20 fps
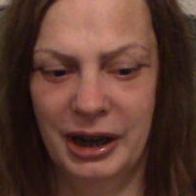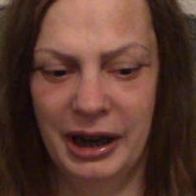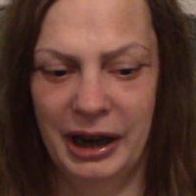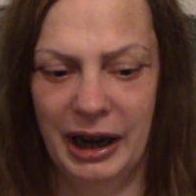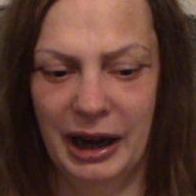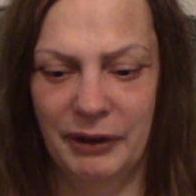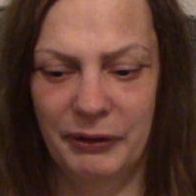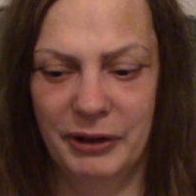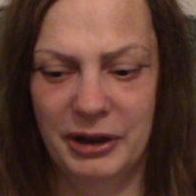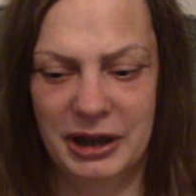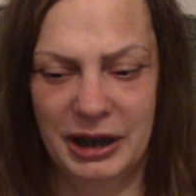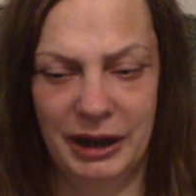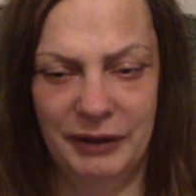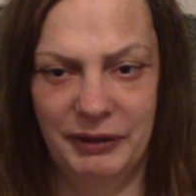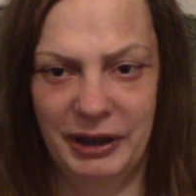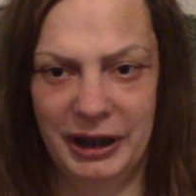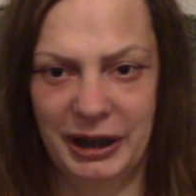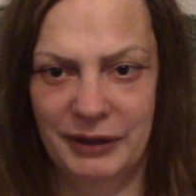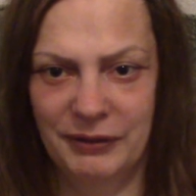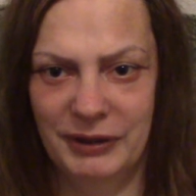every time
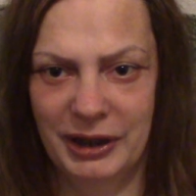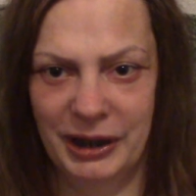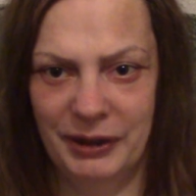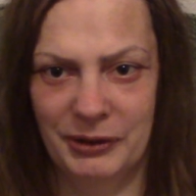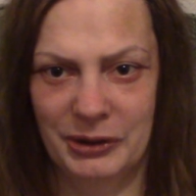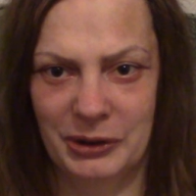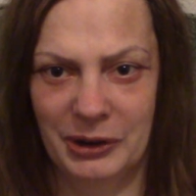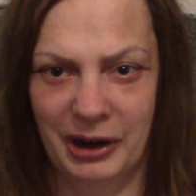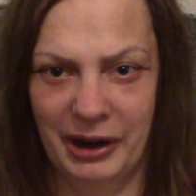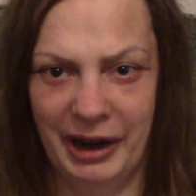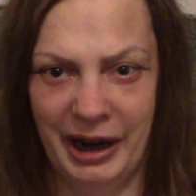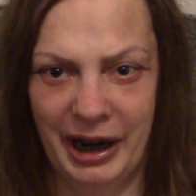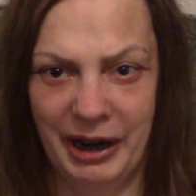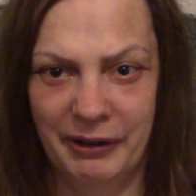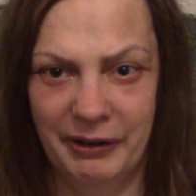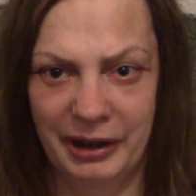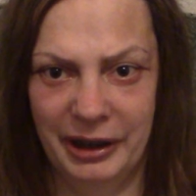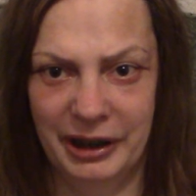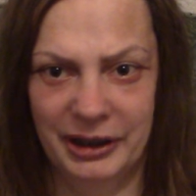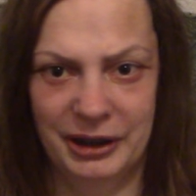they come down to our
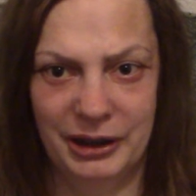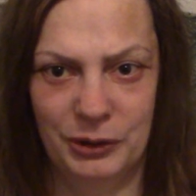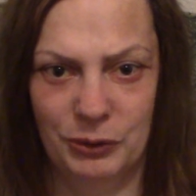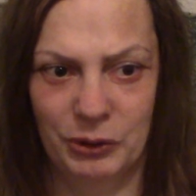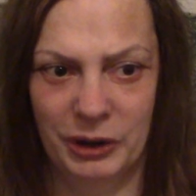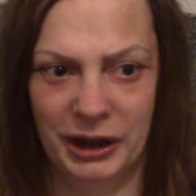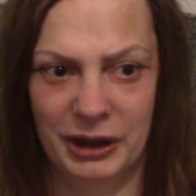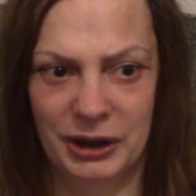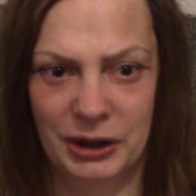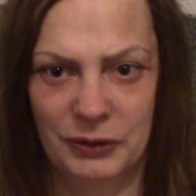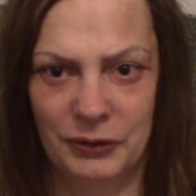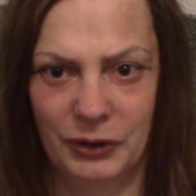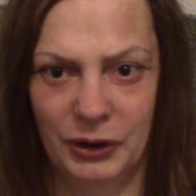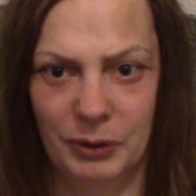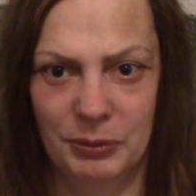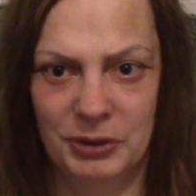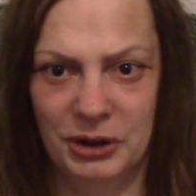area, these transphobes,